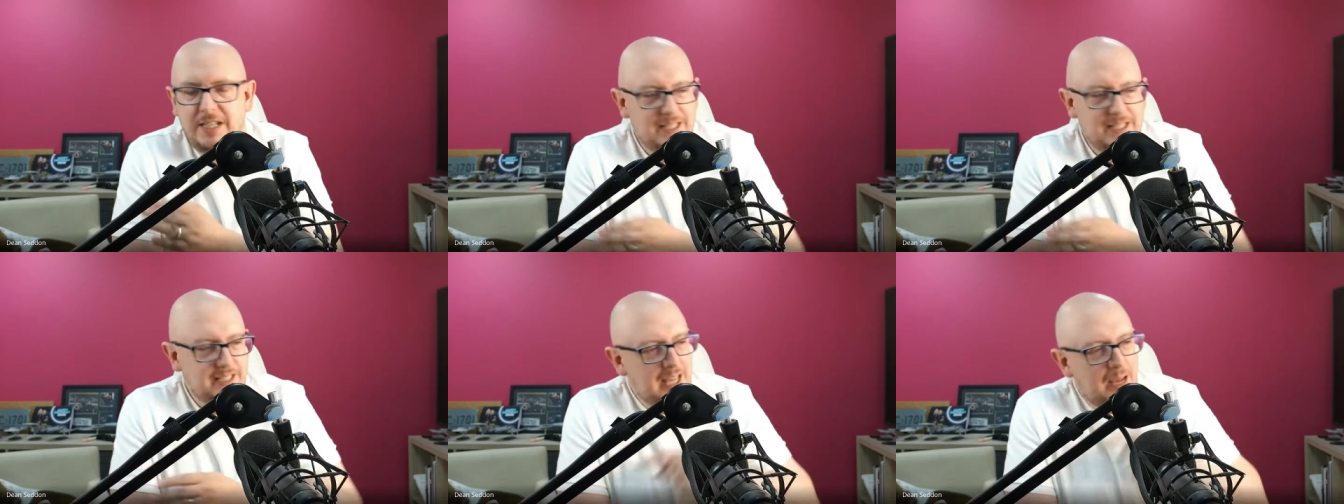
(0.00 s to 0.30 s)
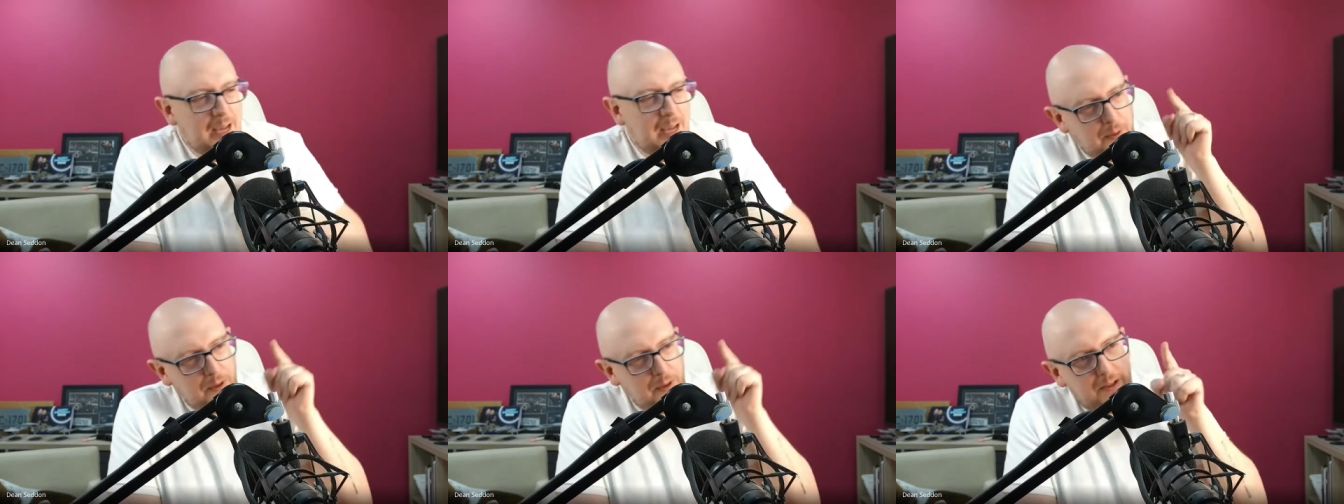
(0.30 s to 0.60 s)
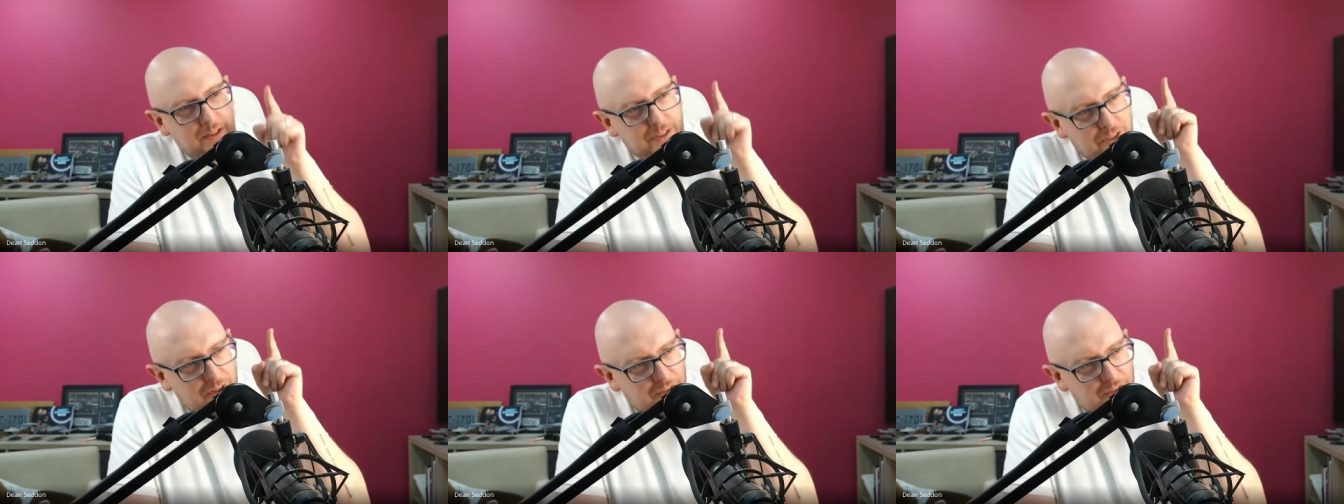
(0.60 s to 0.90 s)
that
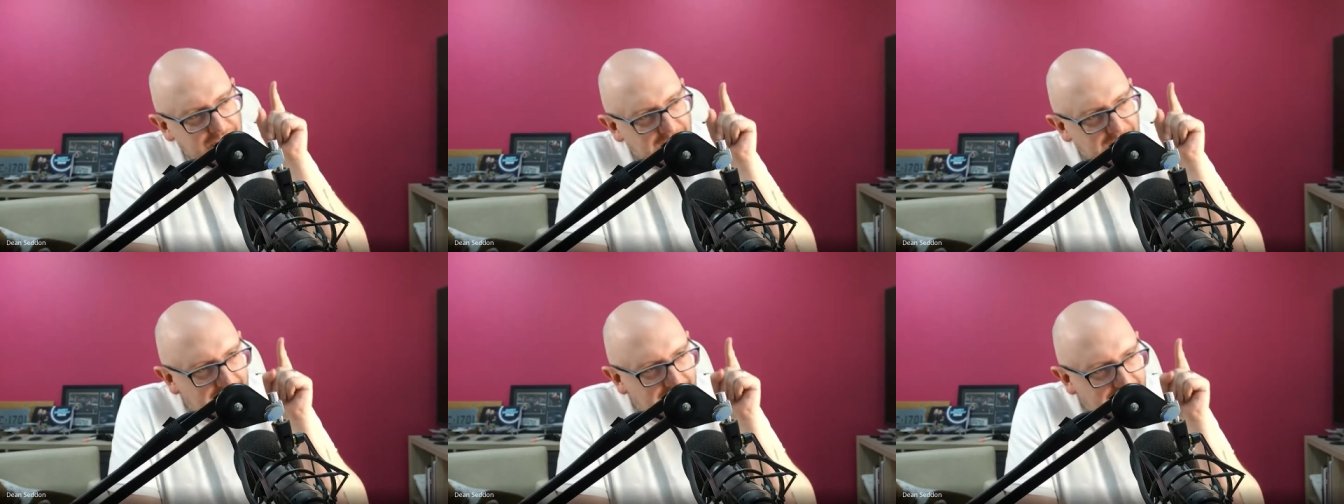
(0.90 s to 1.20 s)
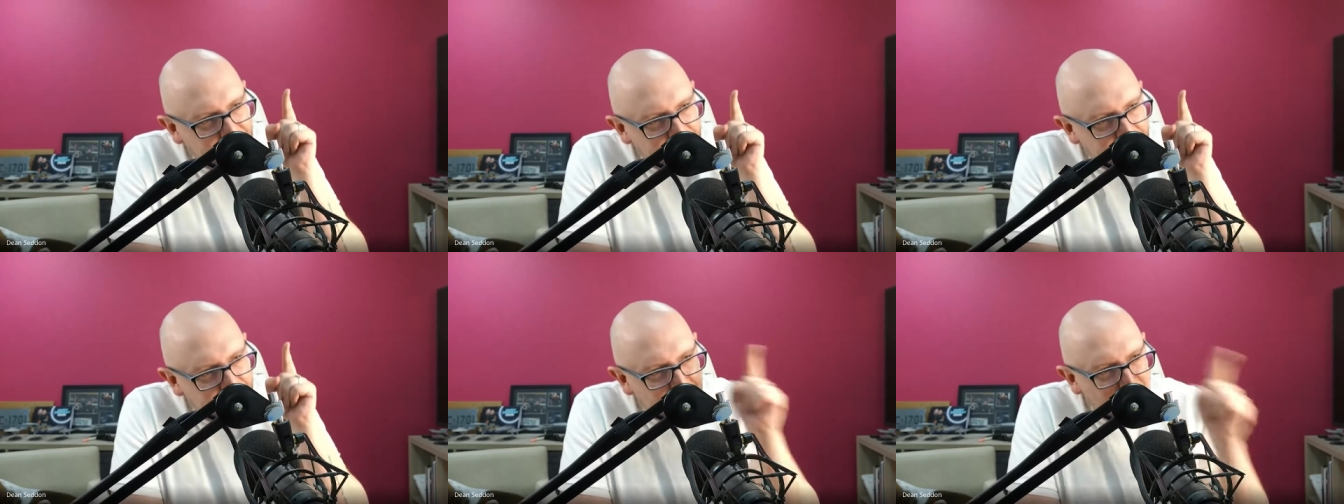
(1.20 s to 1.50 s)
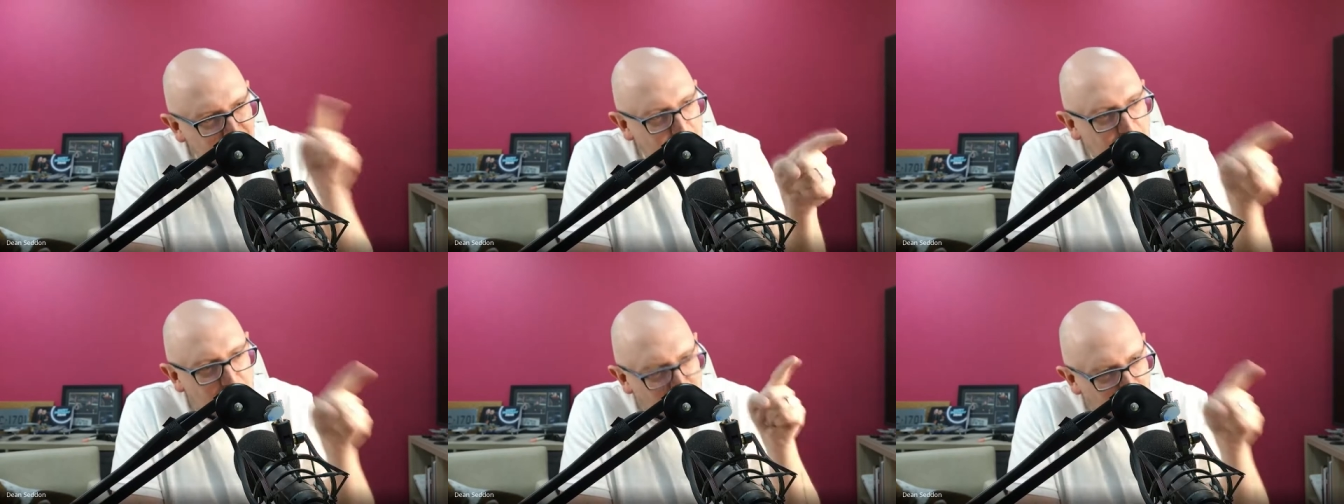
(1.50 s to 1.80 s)
person over there should
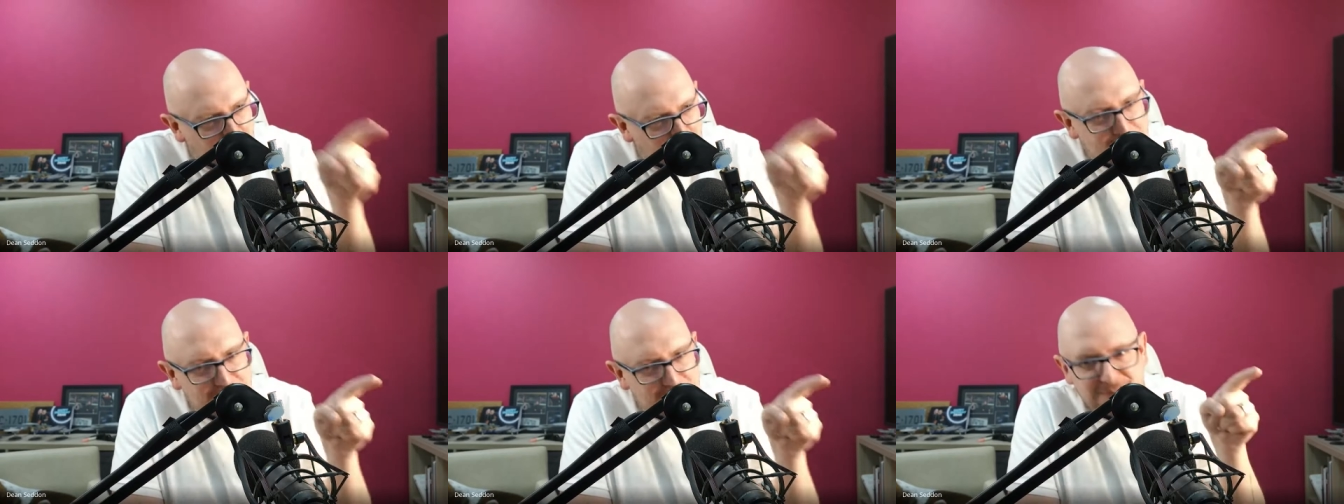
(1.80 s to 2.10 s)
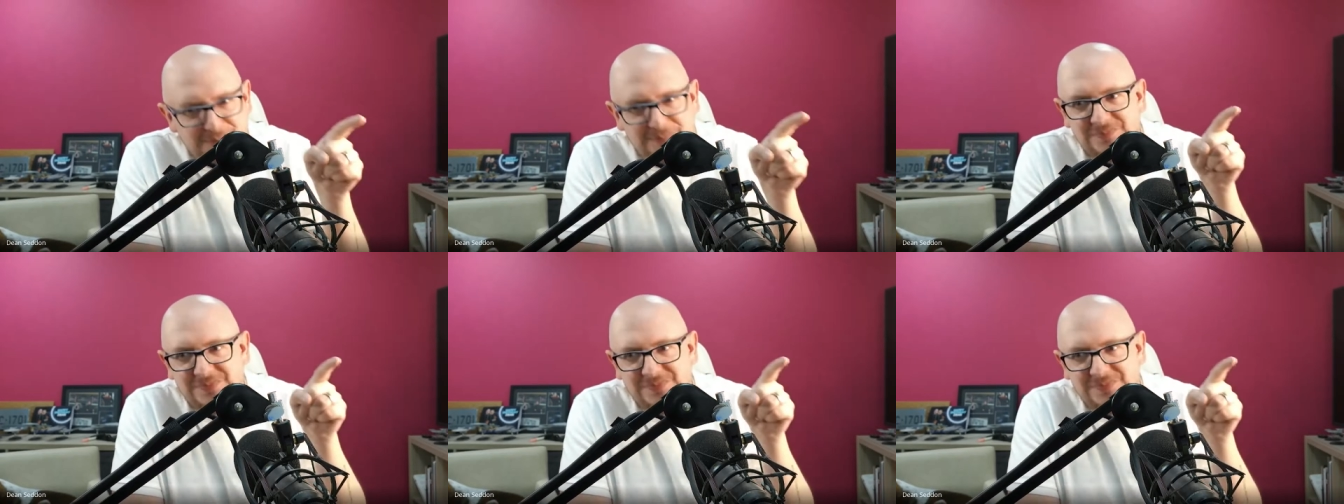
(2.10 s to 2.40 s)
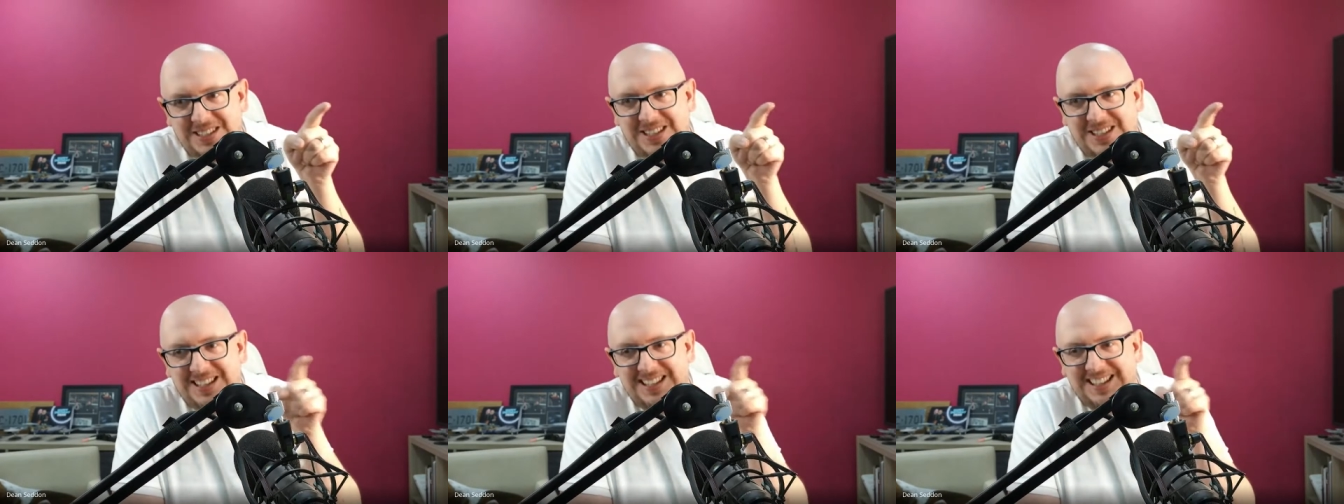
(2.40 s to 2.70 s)
shut up,
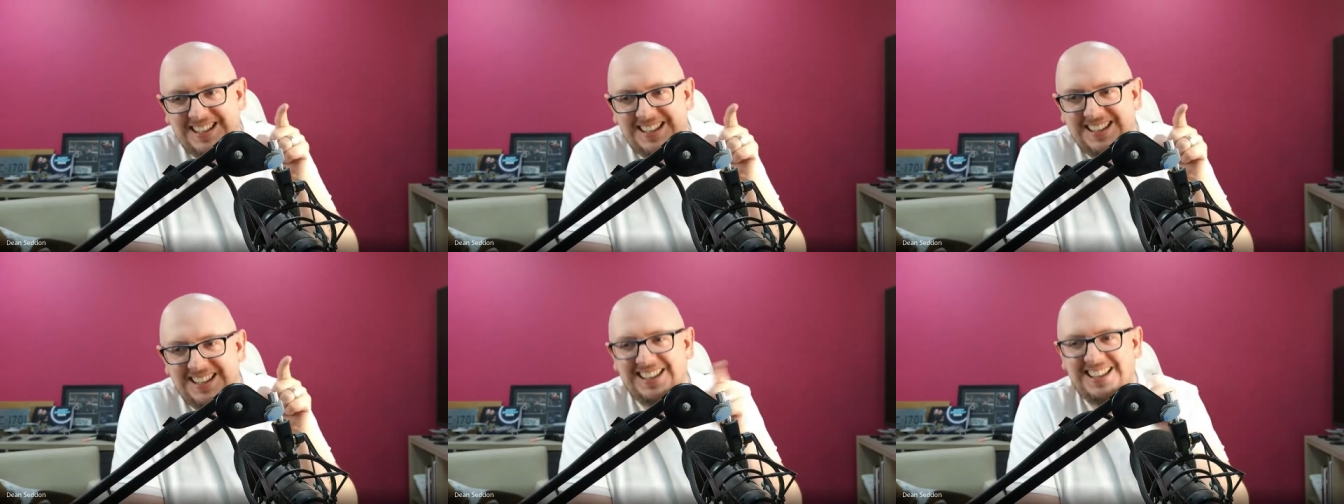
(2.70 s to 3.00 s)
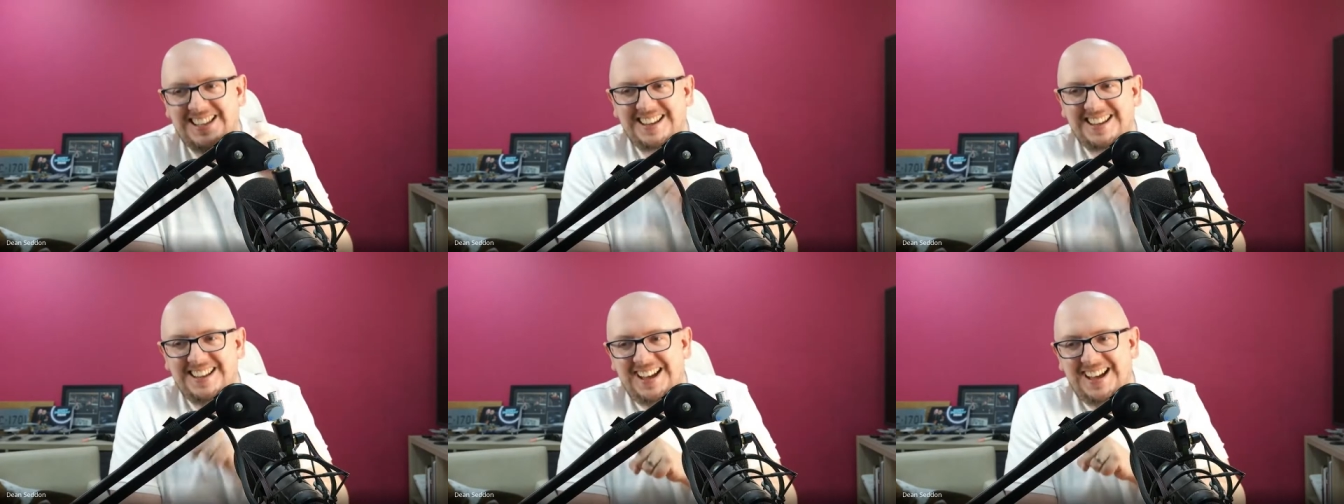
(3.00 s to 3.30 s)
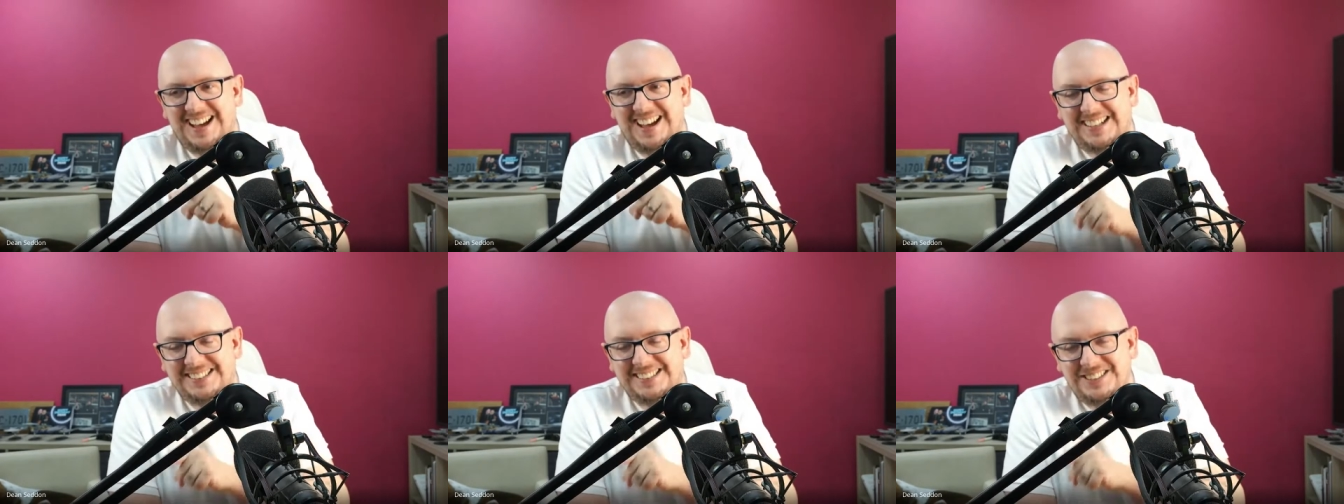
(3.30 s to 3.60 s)
yeah.
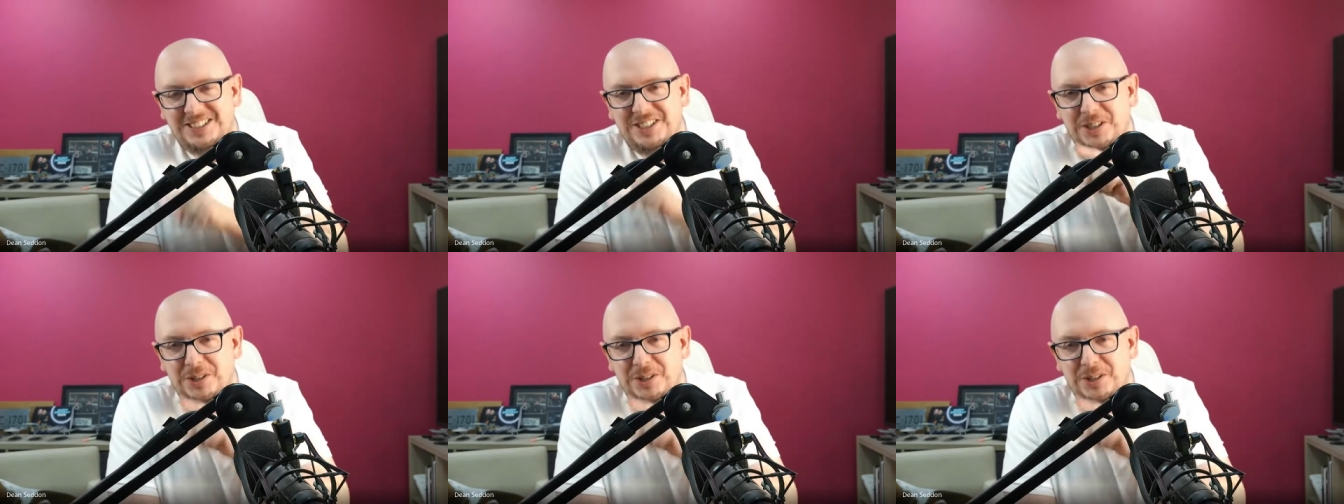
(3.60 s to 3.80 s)
and yeah.